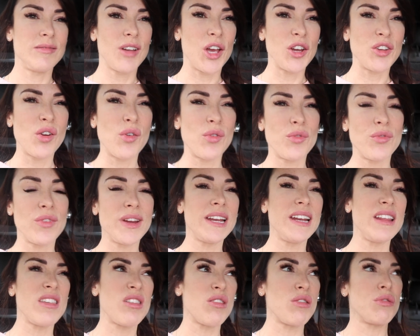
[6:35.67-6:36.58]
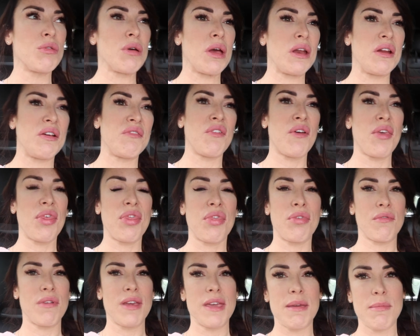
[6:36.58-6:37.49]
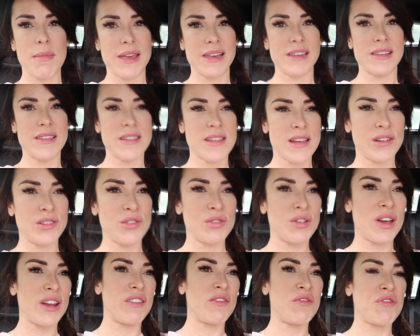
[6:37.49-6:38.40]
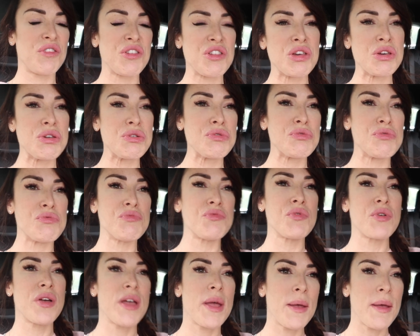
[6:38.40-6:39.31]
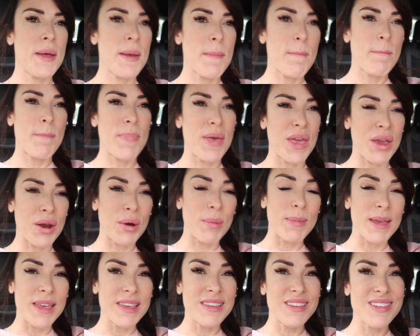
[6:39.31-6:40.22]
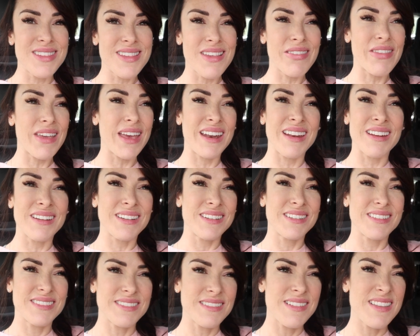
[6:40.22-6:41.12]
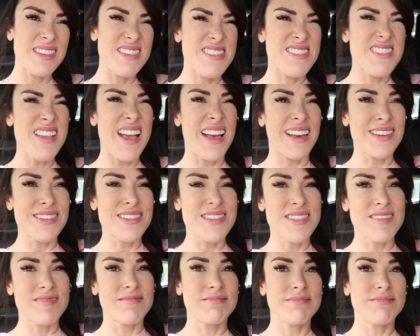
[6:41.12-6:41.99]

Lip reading: I don't really do kind of three meals. I do kind of two bigger meals and then snacks.